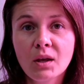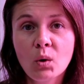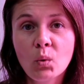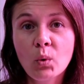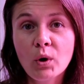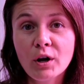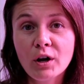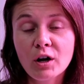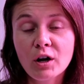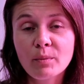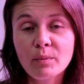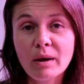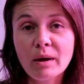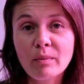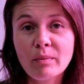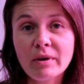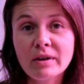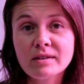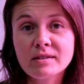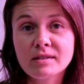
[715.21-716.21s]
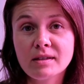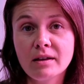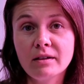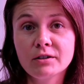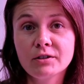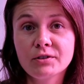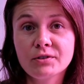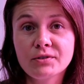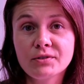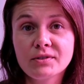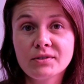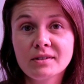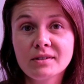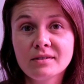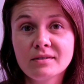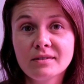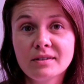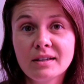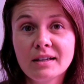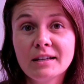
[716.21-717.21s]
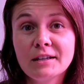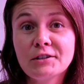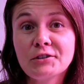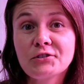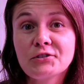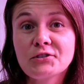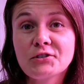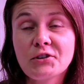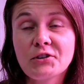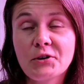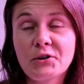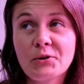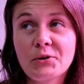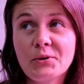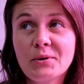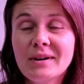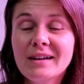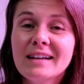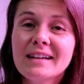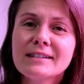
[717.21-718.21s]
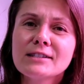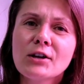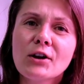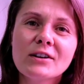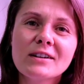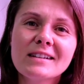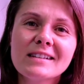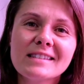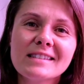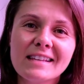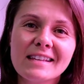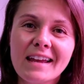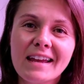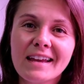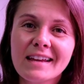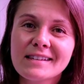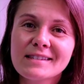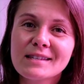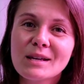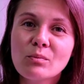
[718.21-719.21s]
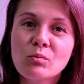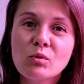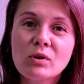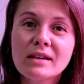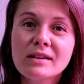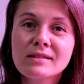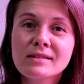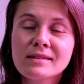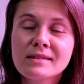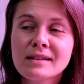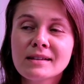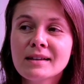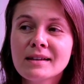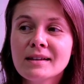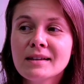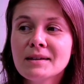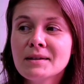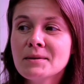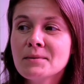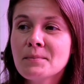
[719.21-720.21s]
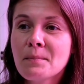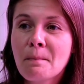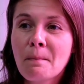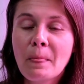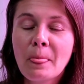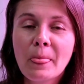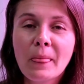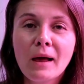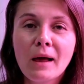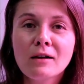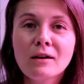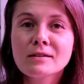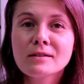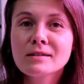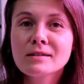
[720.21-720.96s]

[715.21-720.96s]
What are my best sellers? So it's hard to say. Some weeks I'll